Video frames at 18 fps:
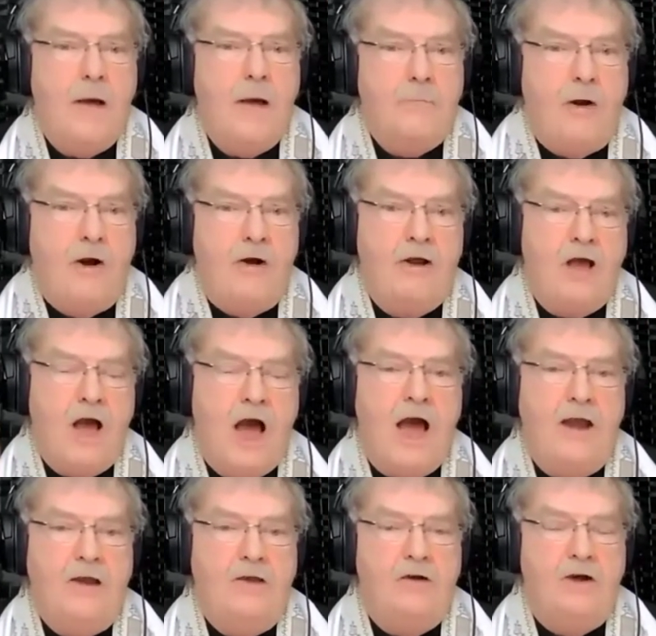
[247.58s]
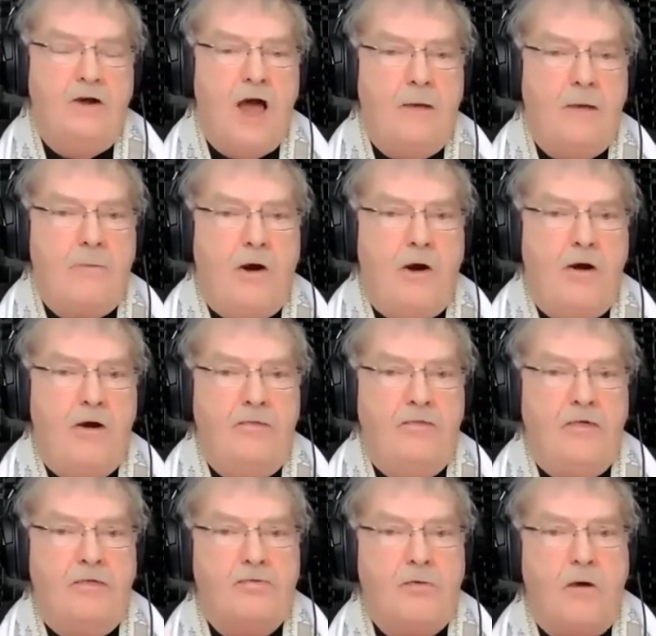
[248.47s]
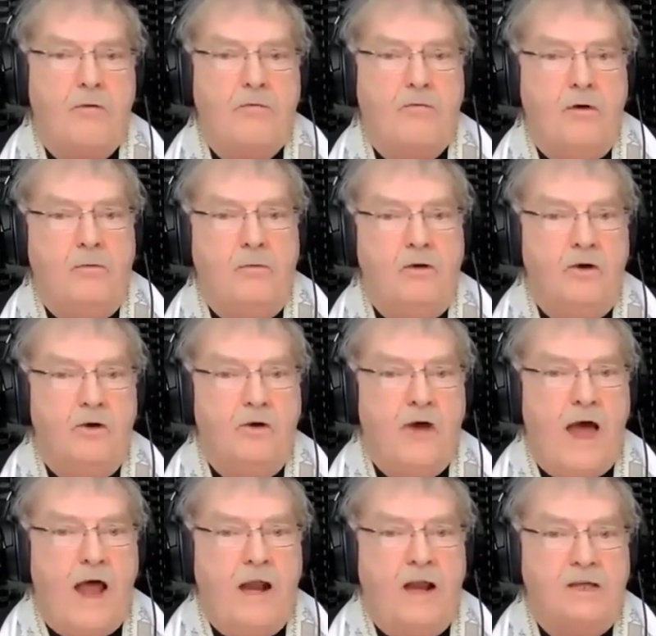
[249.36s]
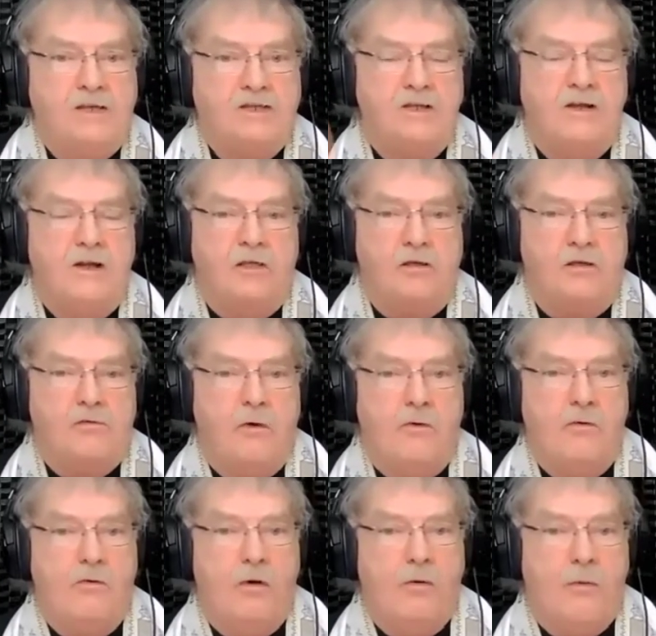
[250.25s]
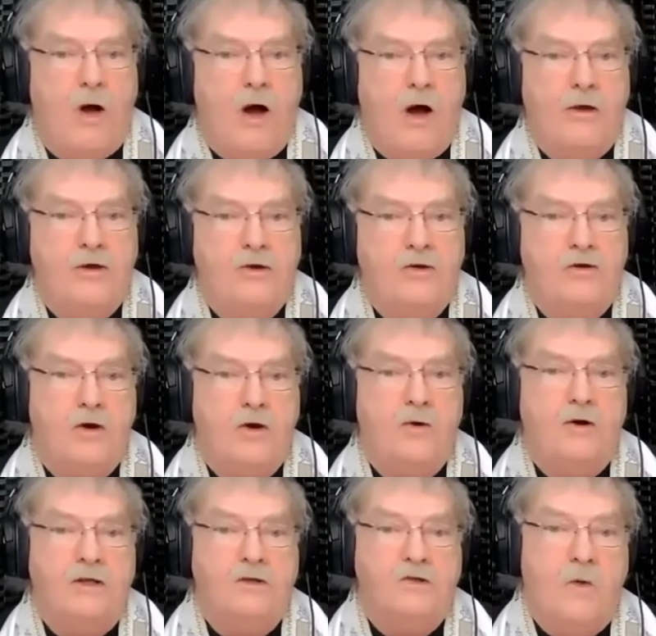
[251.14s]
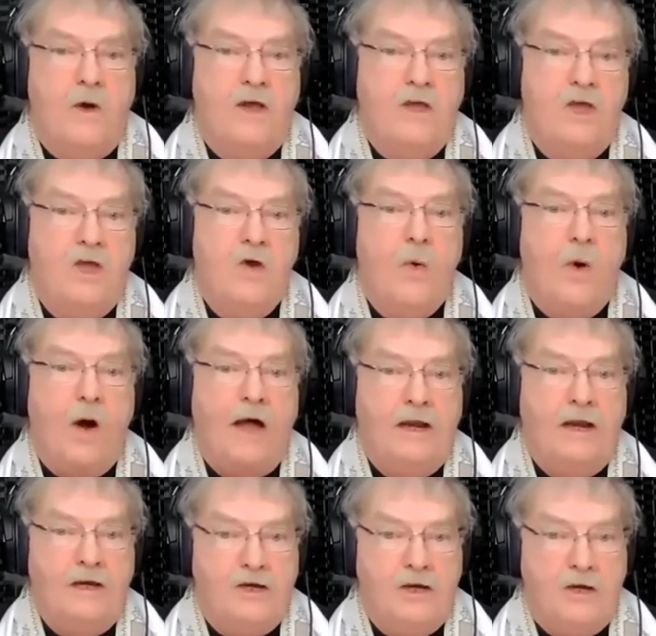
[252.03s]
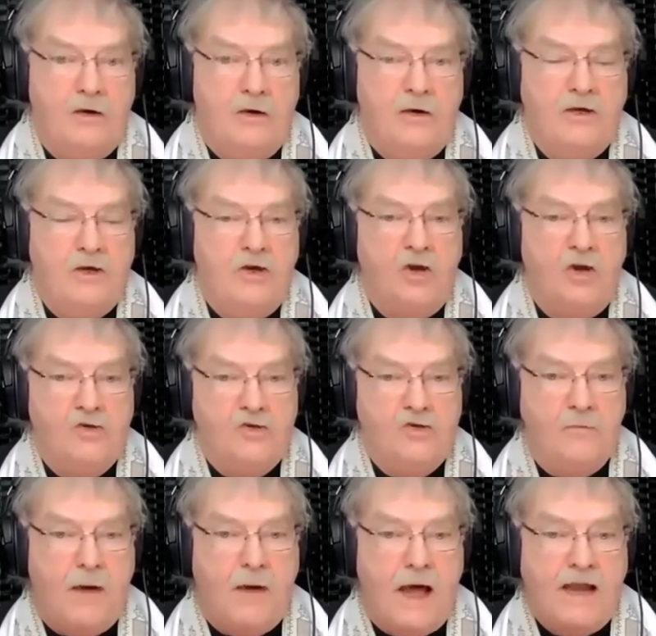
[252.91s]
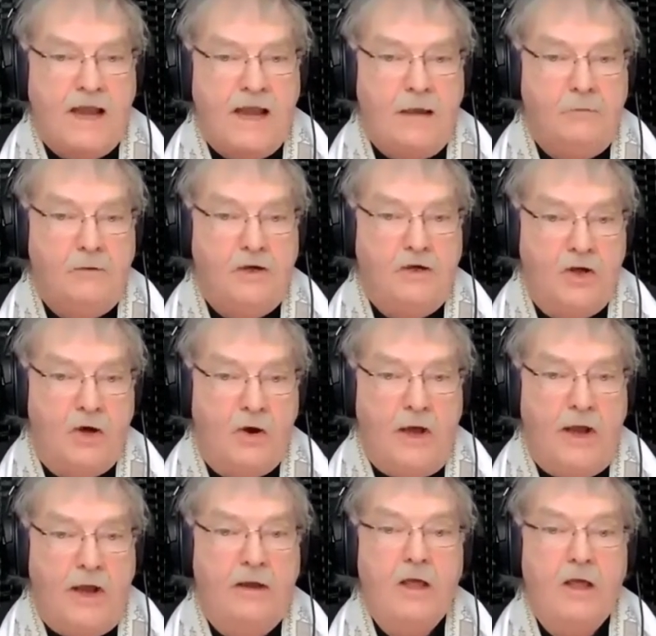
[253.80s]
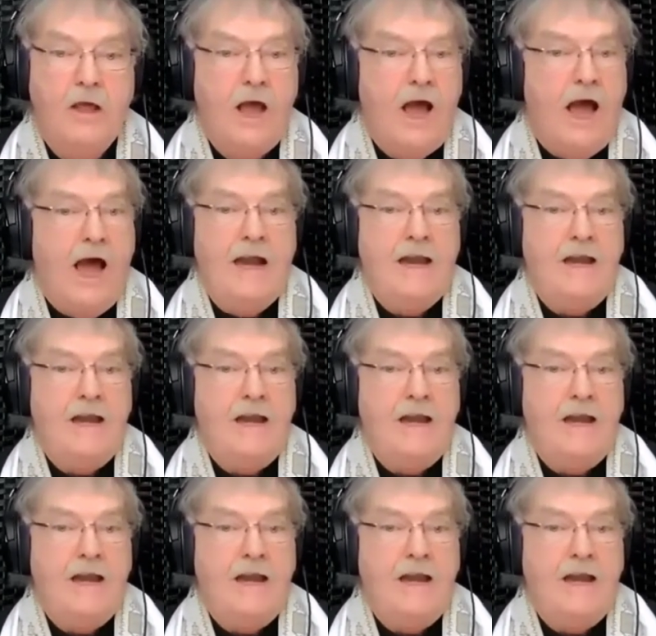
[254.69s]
part of God. You're not part of the throne room. You do not listen to the throne room. All you're doing is what you want to do, and you're using my name to do it. I